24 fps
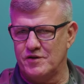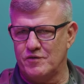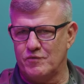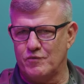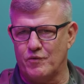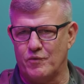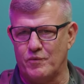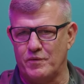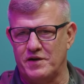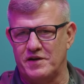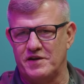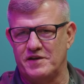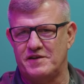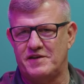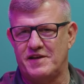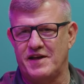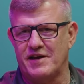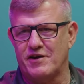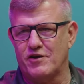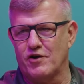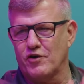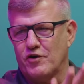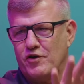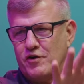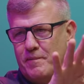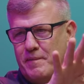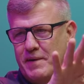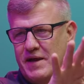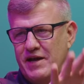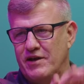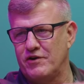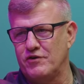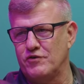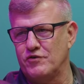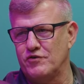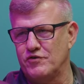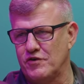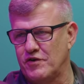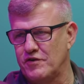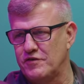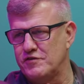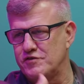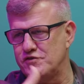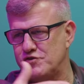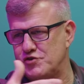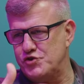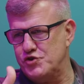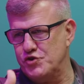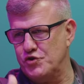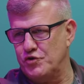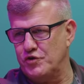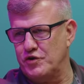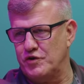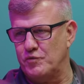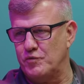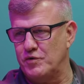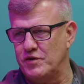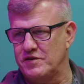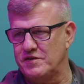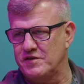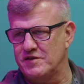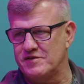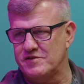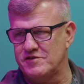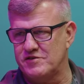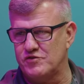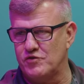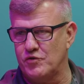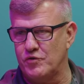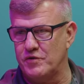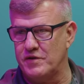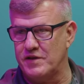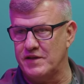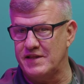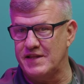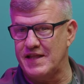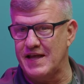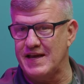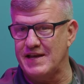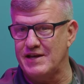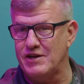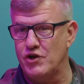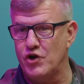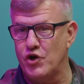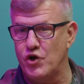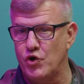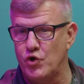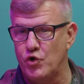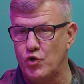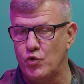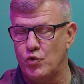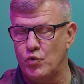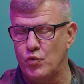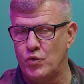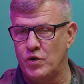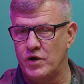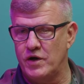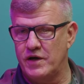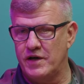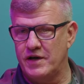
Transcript: where we need to take our commanders on this journey with us so that they know